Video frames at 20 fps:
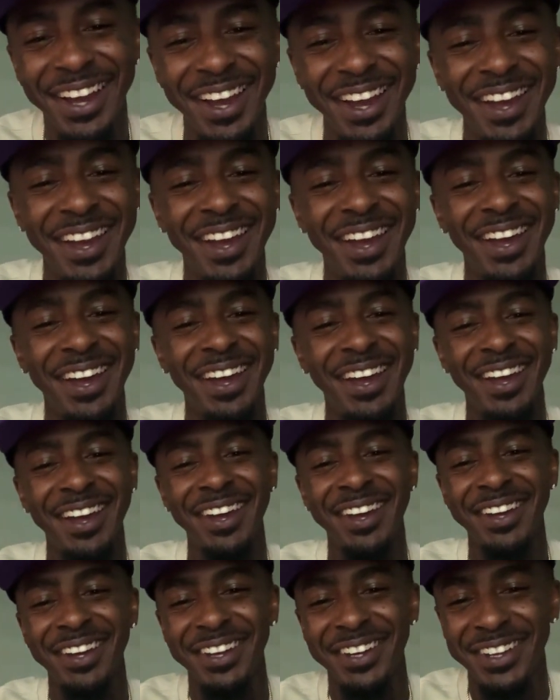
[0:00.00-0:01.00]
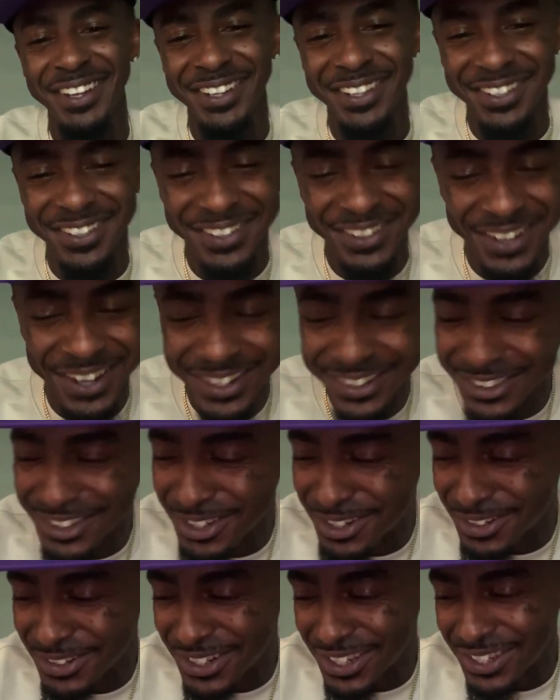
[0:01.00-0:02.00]
Hey, I
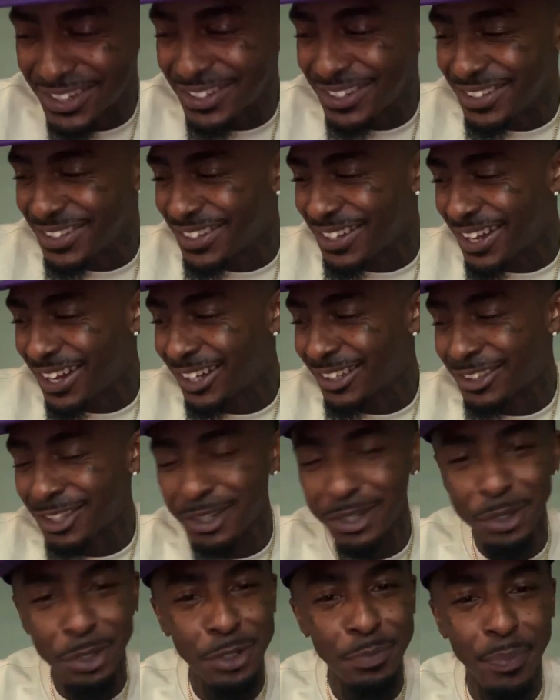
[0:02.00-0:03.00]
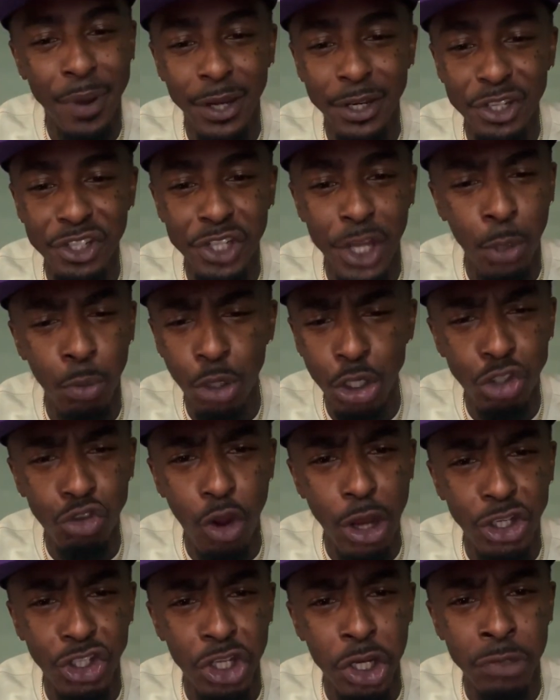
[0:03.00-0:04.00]
thought they was about to say
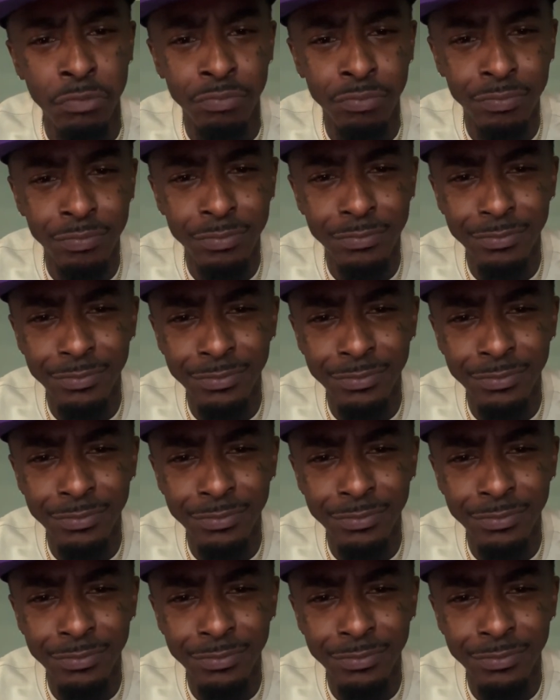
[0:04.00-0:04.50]
restriction.